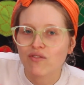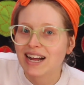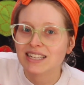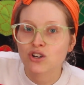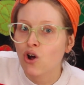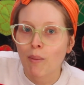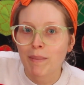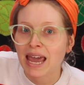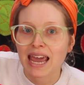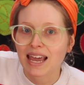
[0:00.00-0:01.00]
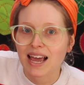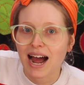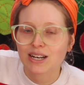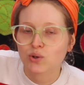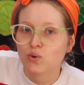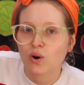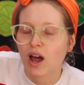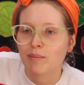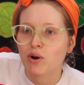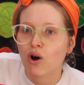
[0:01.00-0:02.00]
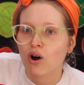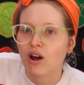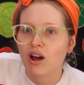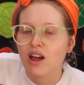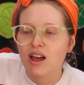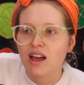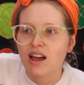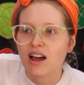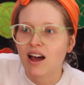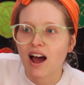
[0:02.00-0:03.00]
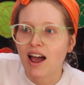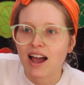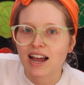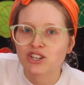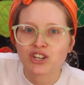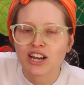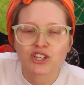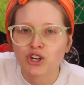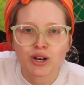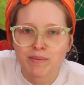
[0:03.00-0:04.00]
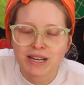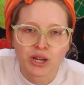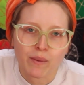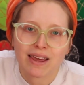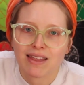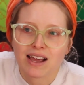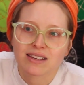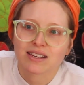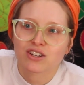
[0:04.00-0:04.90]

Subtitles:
that's not me at all. I shouldn't be doing this.